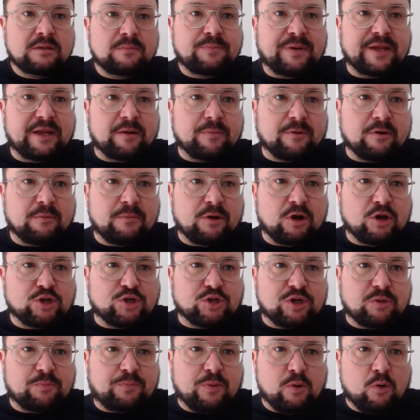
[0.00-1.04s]
Peter emerged
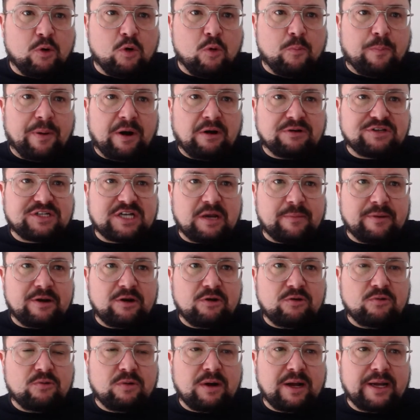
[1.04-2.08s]
with a ball. Oh, Bart's come a
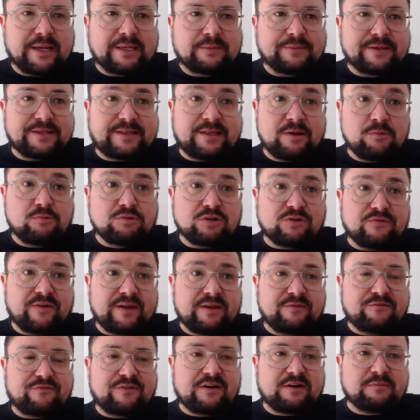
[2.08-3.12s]
long way. He deals with
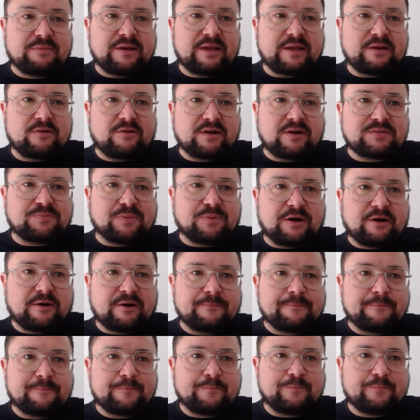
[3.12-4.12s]
it. Fuck me. Nice, Bart.